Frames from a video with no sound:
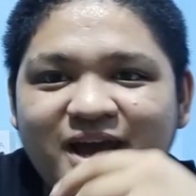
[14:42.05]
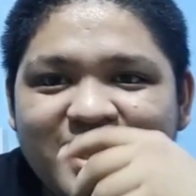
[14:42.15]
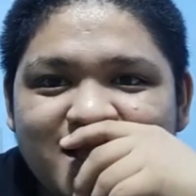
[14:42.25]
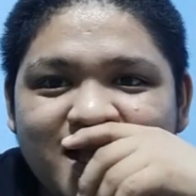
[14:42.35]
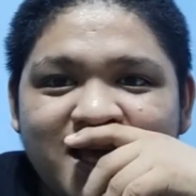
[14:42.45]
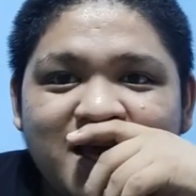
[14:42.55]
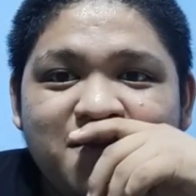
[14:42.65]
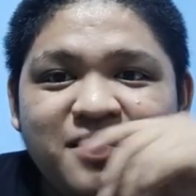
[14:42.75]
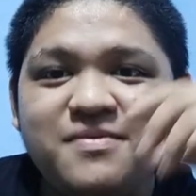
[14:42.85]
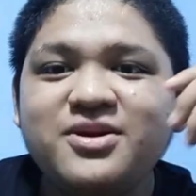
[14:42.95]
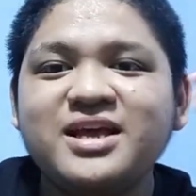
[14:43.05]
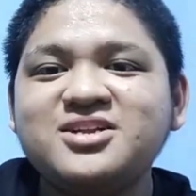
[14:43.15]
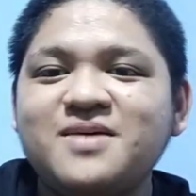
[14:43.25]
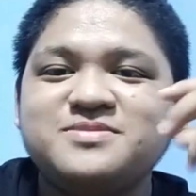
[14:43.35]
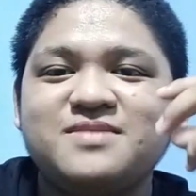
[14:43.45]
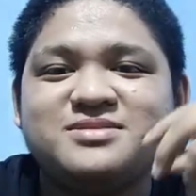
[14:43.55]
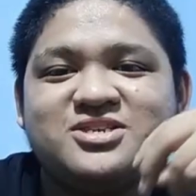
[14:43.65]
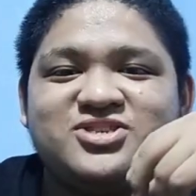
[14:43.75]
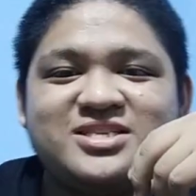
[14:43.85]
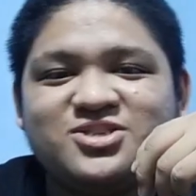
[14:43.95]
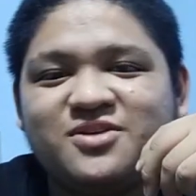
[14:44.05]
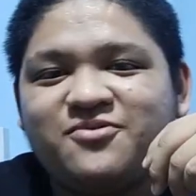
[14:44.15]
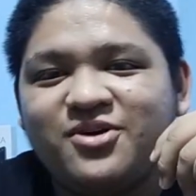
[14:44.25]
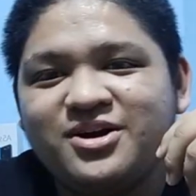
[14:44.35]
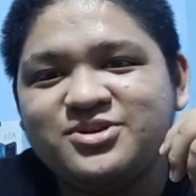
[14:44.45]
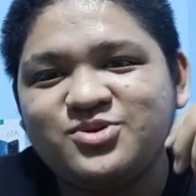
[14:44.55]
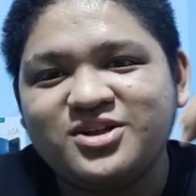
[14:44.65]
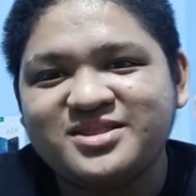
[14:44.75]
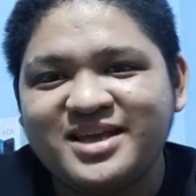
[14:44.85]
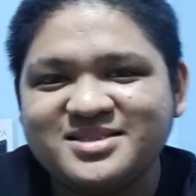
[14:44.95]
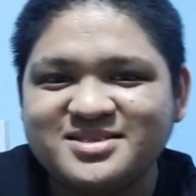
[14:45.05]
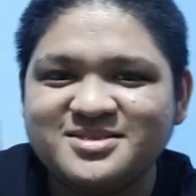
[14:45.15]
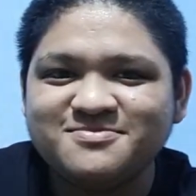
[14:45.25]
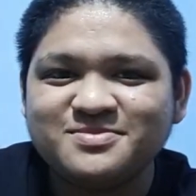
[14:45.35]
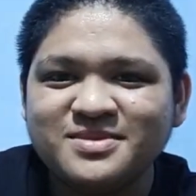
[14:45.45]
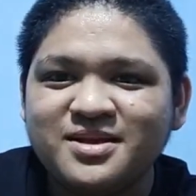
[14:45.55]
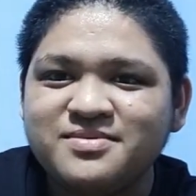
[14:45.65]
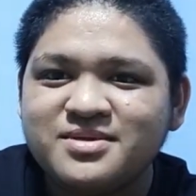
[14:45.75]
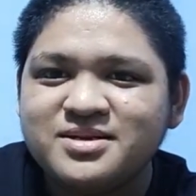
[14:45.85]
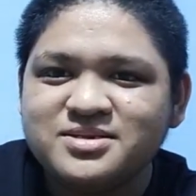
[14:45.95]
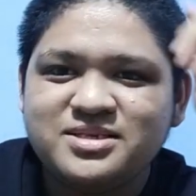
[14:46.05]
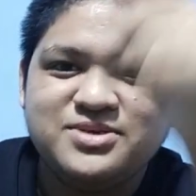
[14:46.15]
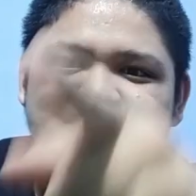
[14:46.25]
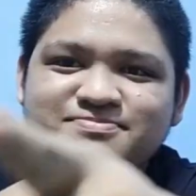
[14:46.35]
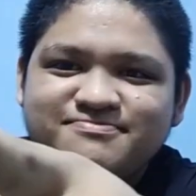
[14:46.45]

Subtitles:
And maybe you can drop some suggestion for new contents. See you,